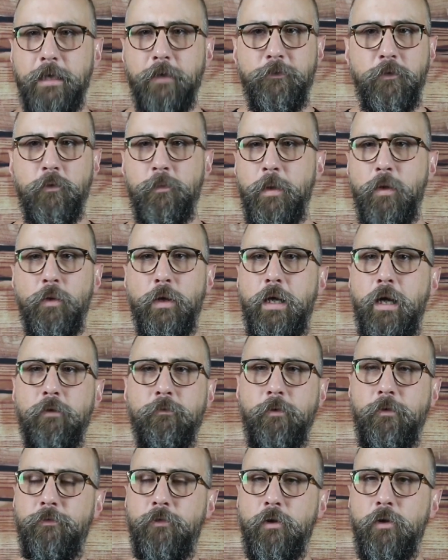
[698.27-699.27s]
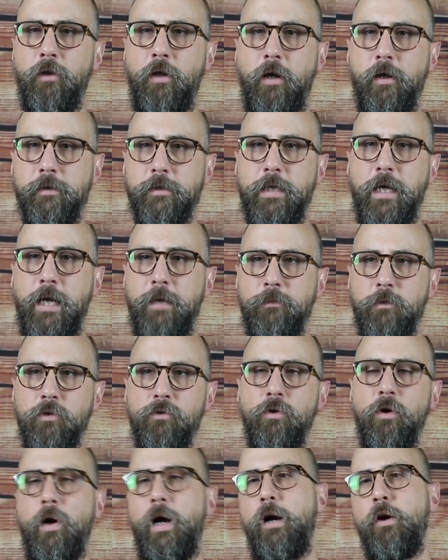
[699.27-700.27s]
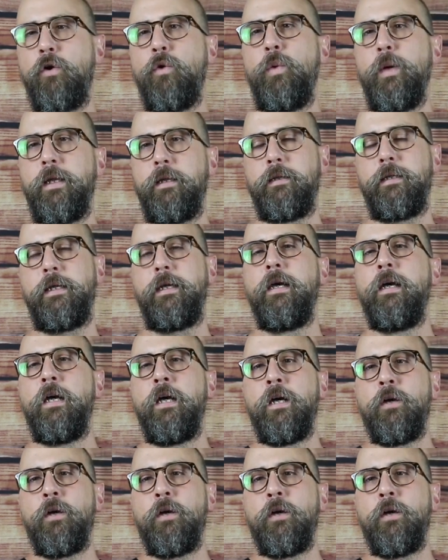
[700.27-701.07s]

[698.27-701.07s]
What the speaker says: If you've been in recovery for a long time, you know how quickly